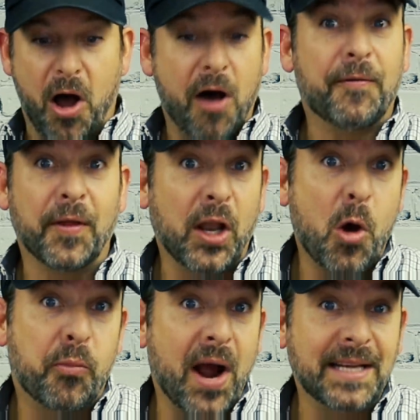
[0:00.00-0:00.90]
All for the
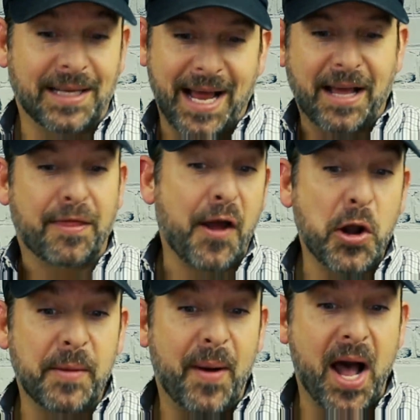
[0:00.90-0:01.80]
low price of like
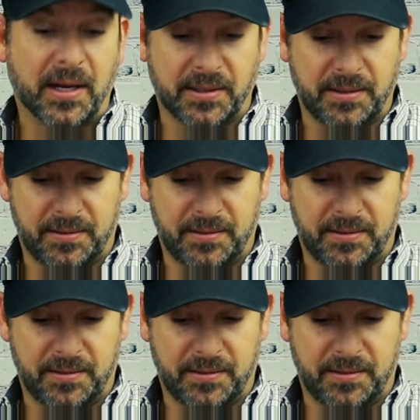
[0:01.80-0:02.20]
30 bucks.